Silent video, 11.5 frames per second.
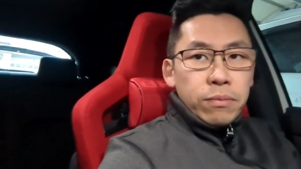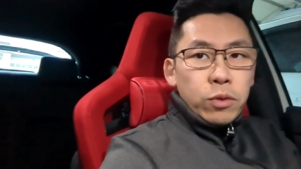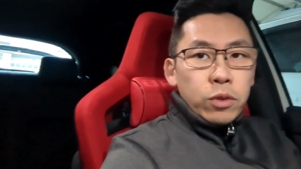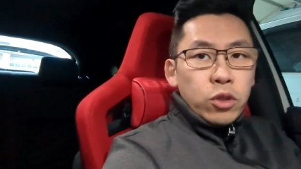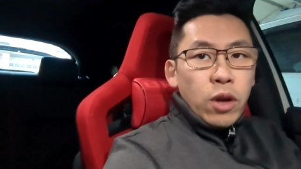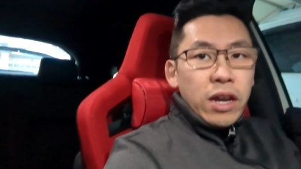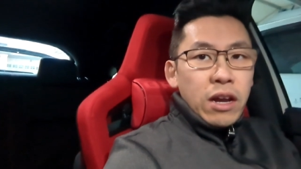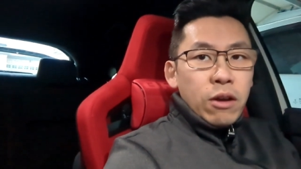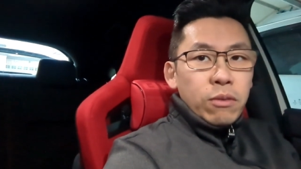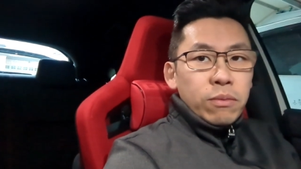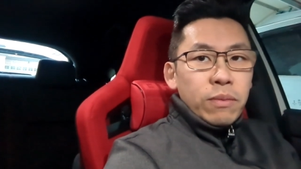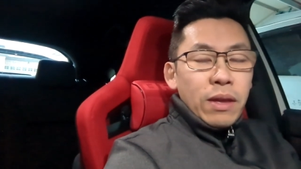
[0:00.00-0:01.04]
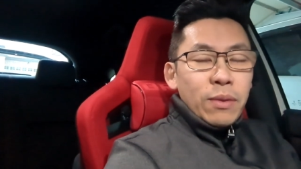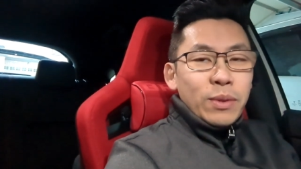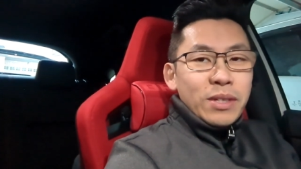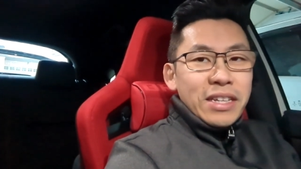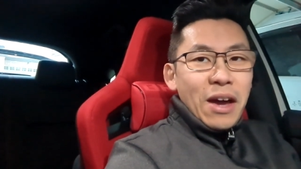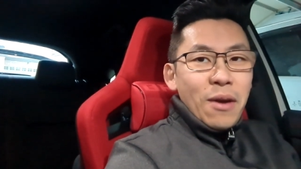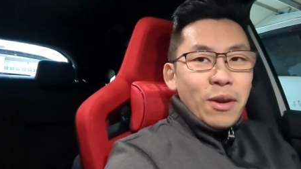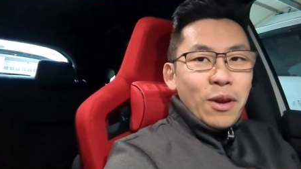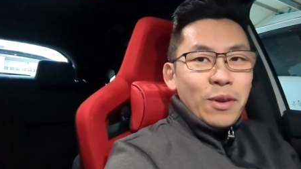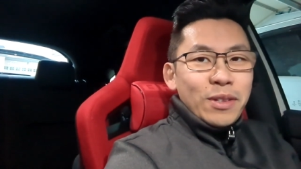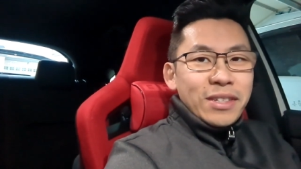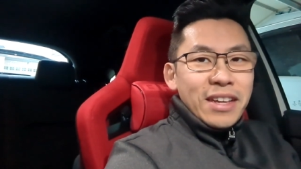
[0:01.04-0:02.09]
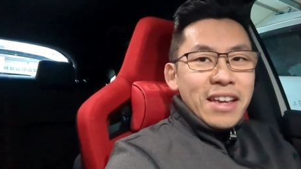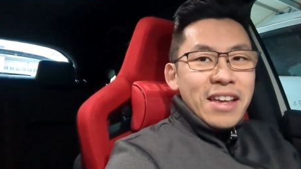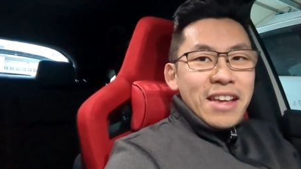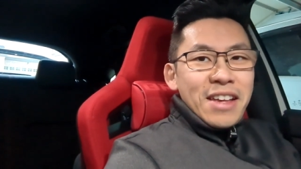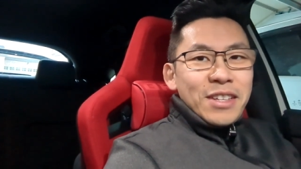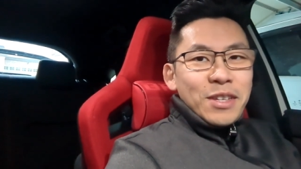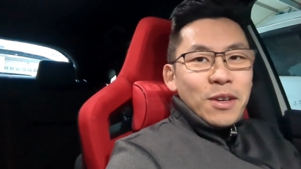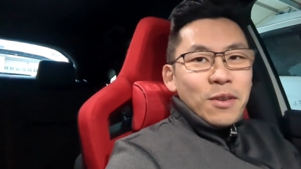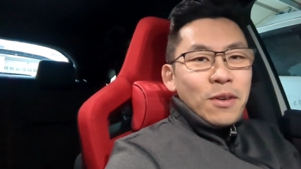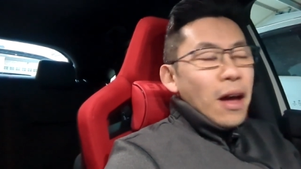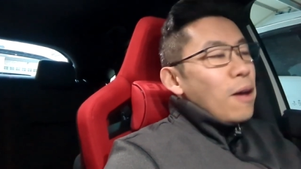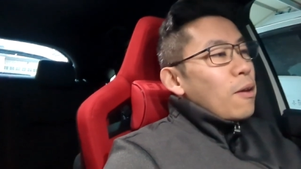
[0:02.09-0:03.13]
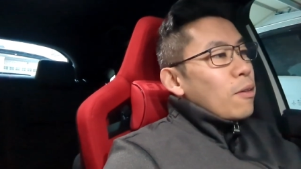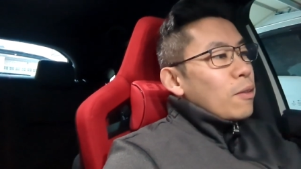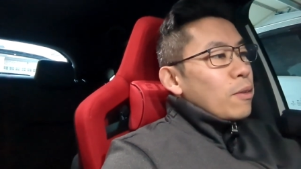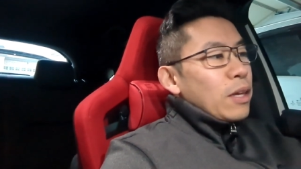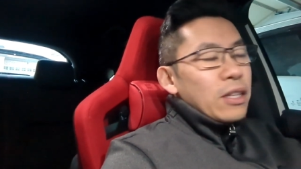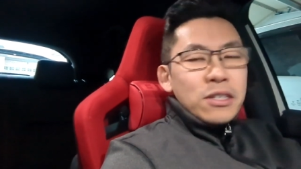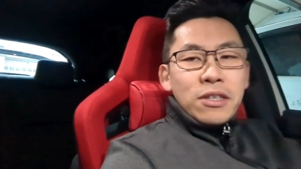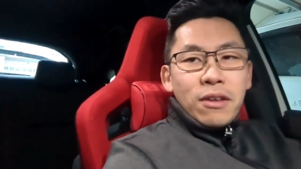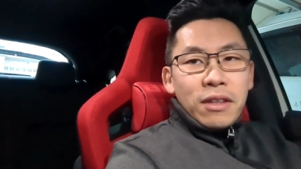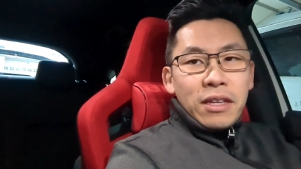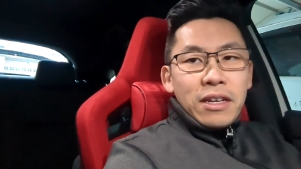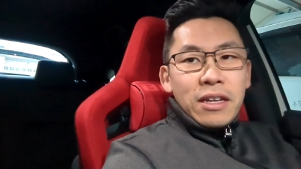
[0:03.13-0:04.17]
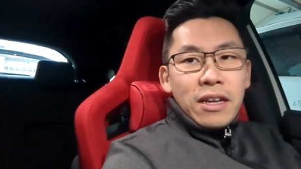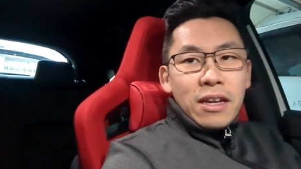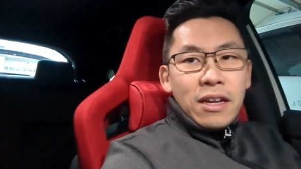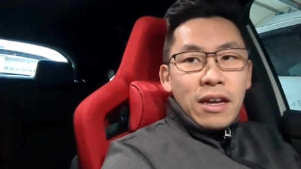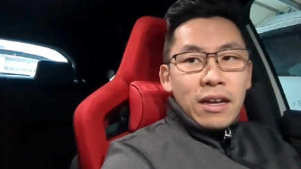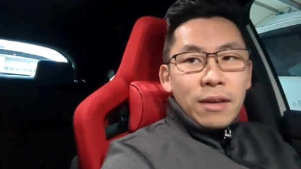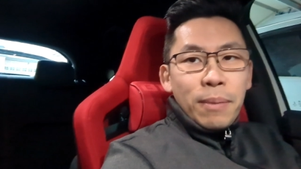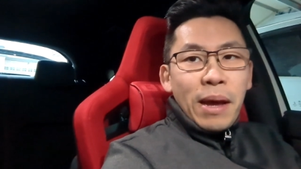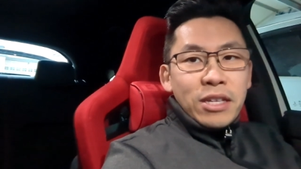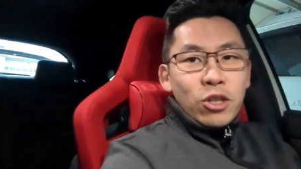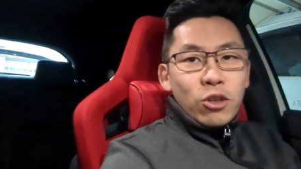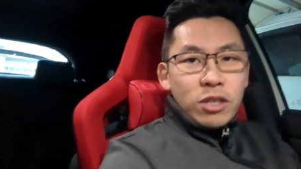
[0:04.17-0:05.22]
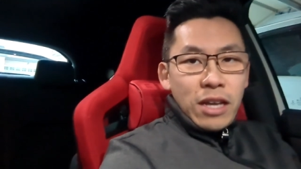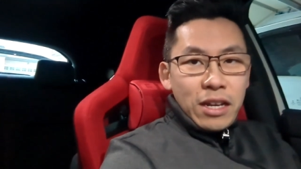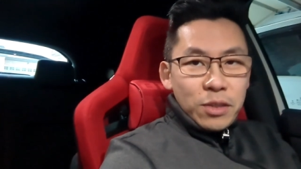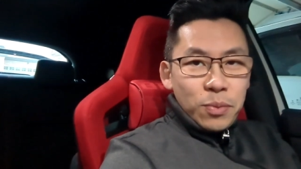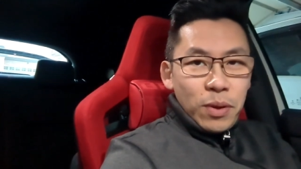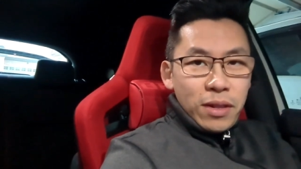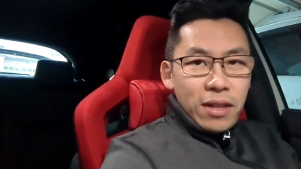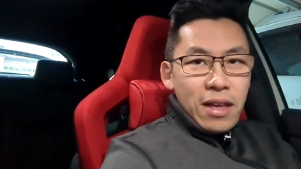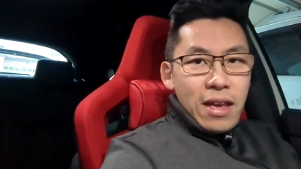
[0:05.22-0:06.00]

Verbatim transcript: We'll try it out and we'll see how it goes. So I'll install the uh, passenger side as well.